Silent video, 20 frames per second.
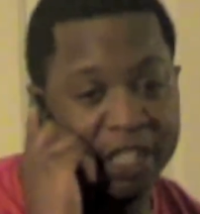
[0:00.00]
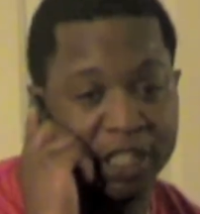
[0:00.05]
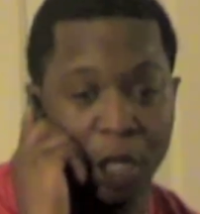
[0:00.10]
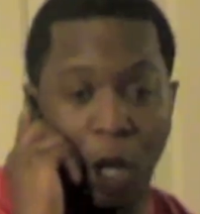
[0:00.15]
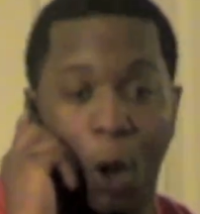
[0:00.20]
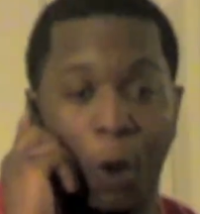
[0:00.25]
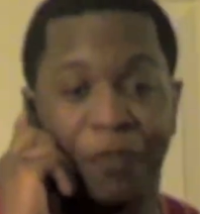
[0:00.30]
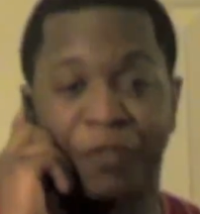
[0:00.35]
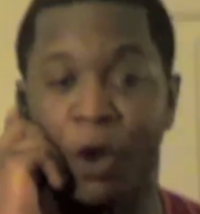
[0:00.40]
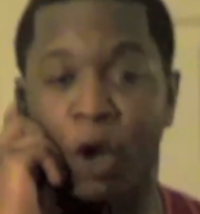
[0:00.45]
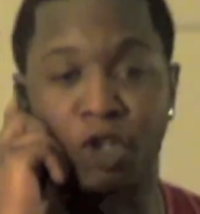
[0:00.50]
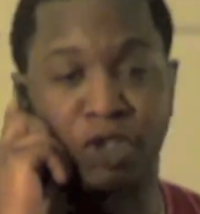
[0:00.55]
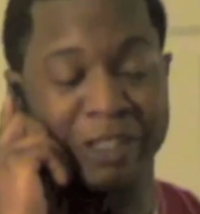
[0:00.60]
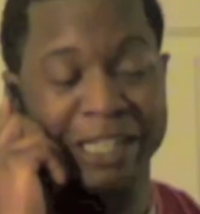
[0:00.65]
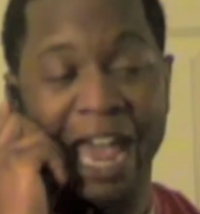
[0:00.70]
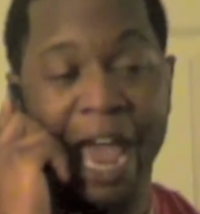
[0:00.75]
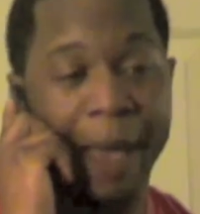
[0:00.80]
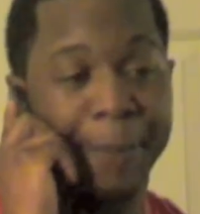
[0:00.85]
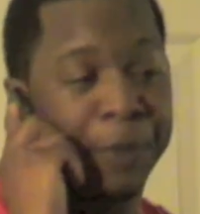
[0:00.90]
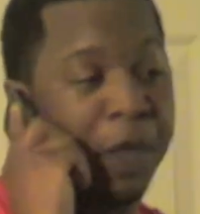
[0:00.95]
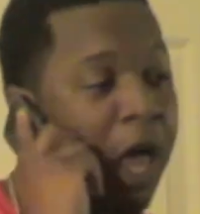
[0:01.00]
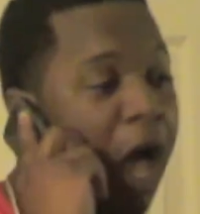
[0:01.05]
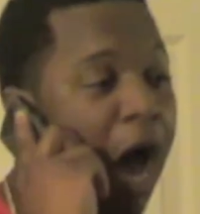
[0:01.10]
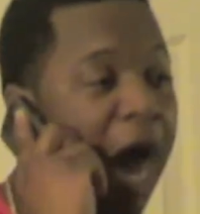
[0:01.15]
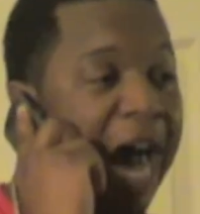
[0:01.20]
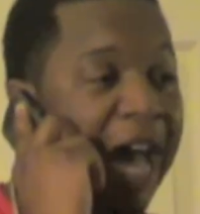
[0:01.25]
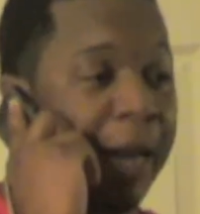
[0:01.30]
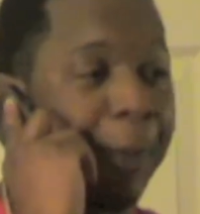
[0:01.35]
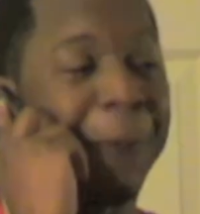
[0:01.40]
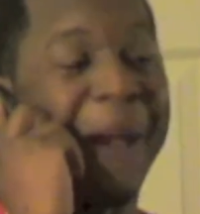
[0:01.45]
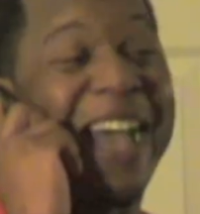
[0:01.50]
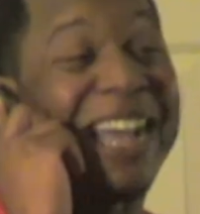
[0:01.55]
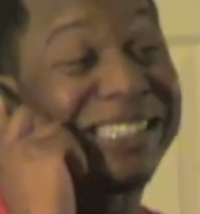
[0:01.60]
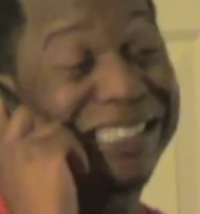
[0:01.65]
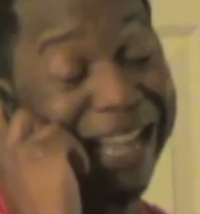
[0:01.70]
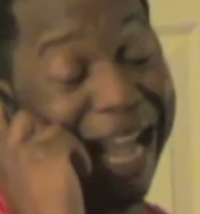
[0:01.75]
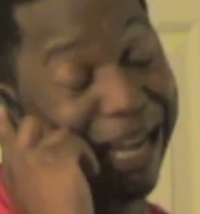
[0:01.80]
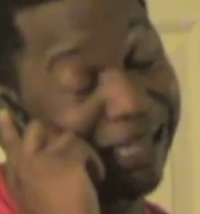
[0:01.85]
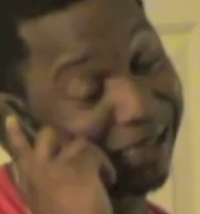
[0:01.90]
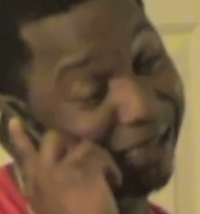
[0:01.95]
to Lil Food Stamp, uh, the
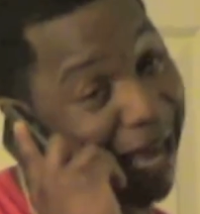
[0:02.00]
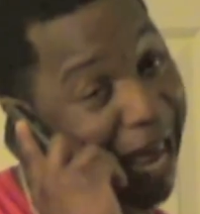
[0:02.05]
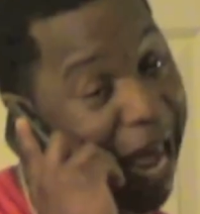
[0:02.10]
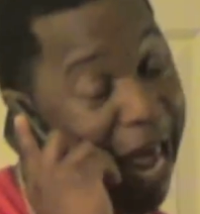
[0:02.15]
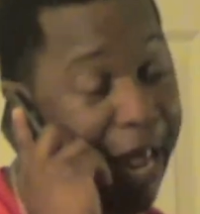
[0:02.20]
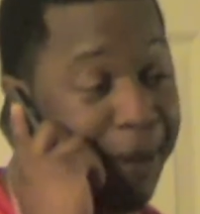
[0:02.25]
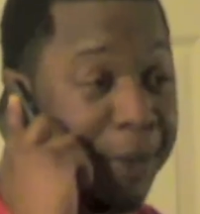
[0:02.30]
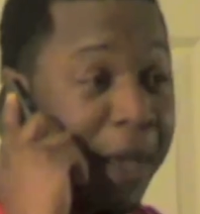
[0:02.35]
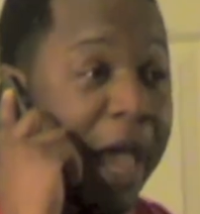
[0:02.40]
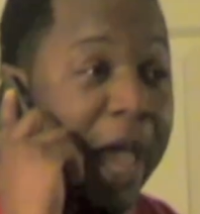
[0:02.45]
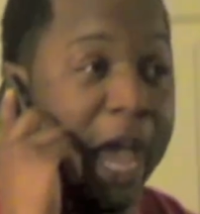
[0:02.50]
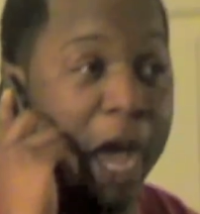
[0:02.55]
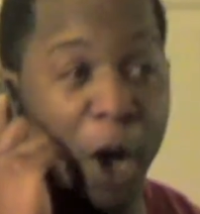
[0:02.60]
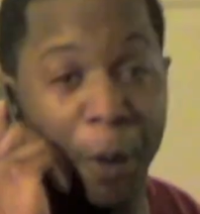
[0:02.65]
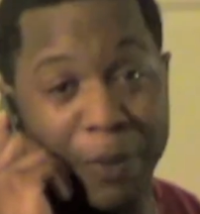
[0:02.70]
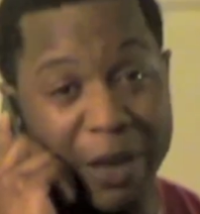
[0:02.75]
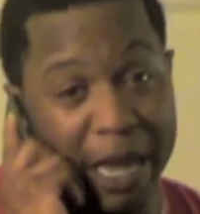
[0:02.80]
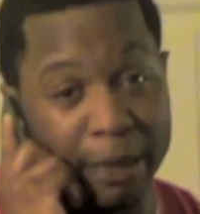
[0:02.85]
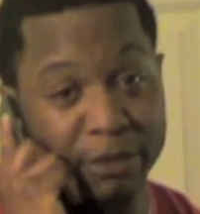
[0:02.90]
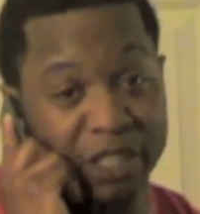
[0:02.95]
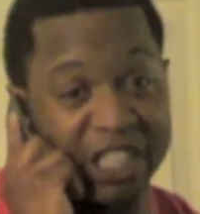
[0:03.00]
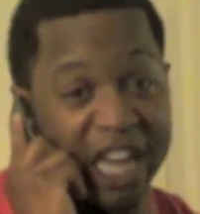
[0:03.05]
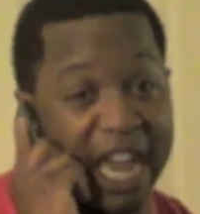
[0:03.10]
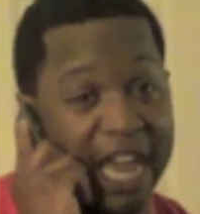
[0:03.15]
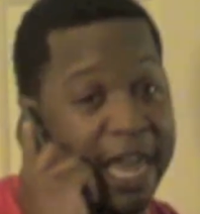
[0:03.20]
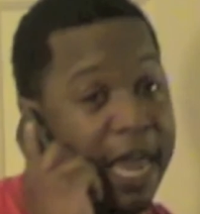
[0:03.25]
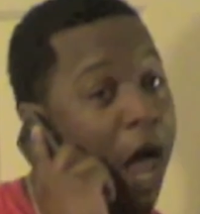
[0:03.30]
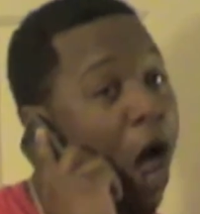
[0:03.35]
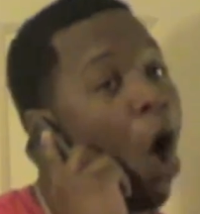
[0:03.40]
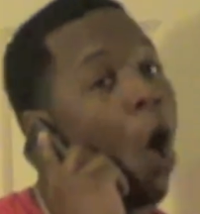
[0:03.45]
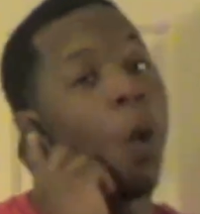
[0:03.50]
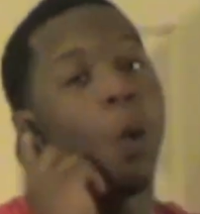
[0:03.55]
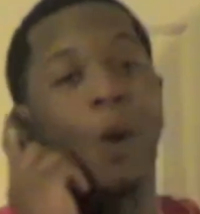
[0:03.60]
Paychecks Game, LBMG.